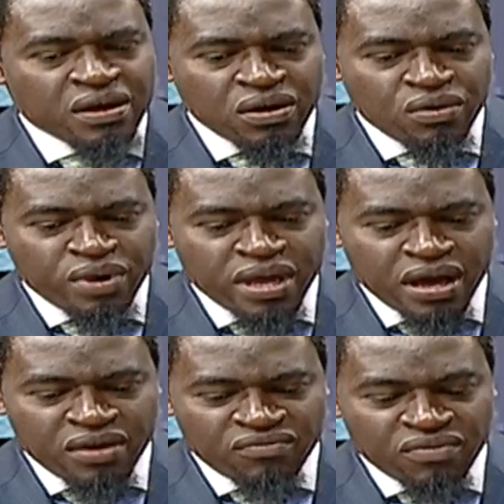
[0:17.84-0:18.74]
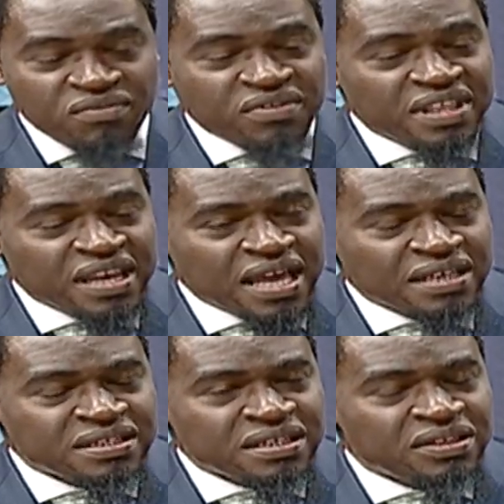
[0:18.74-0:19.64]
We have, over the
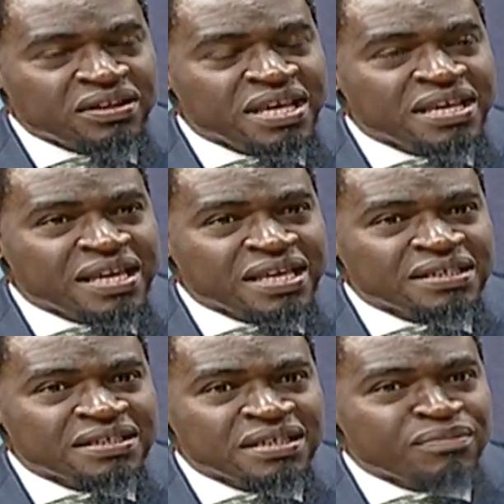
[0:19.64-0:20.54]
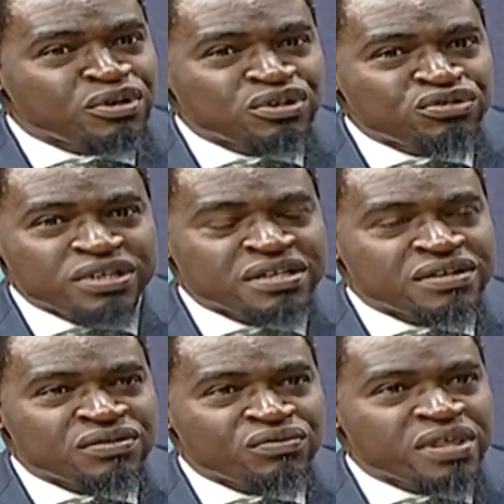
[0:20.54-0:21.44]
last 3 days,
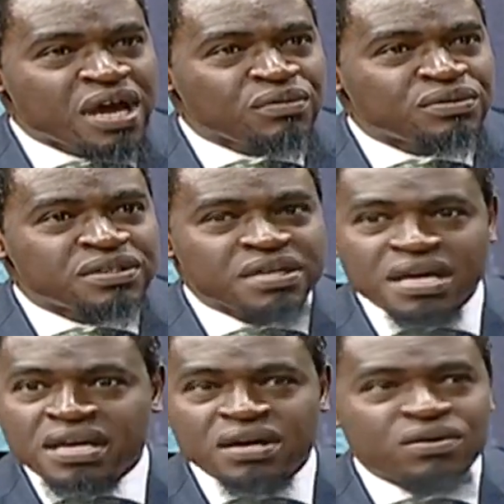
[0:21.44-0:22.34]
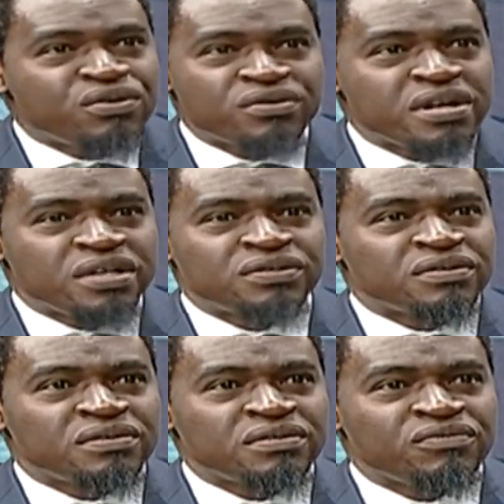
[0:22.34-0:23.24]
demonstrated without any
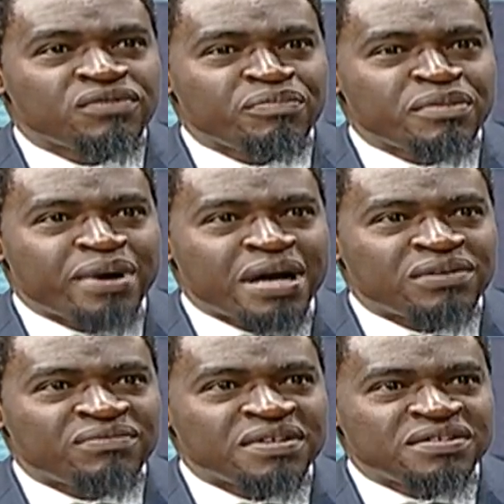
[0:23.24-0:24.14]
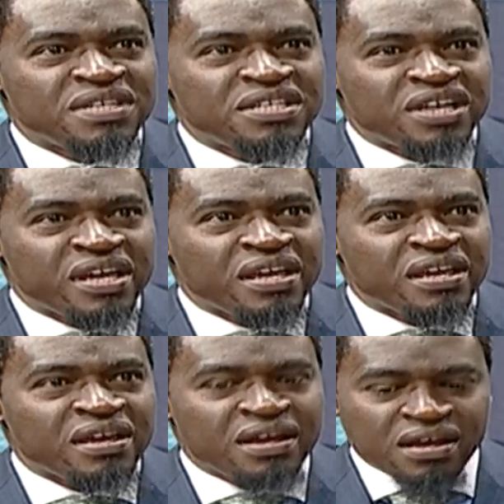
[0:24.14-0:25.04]
contradiction from the part of the CJ
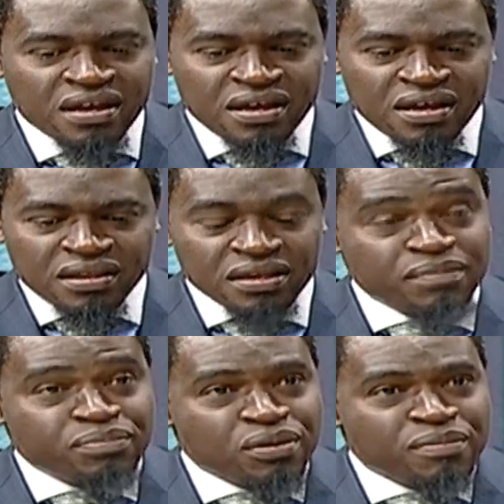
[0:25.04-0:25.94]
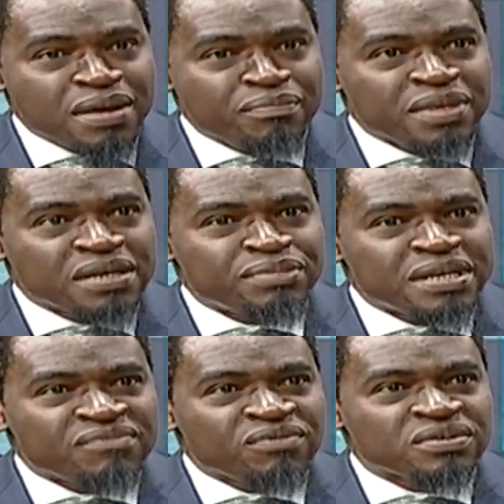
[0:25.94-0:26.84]
that the problem that
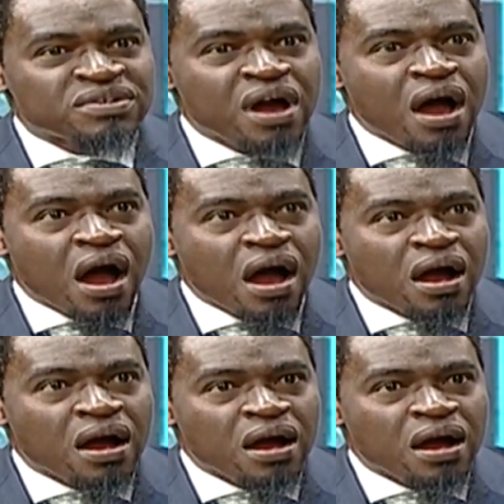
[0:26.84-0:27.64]
bedevils her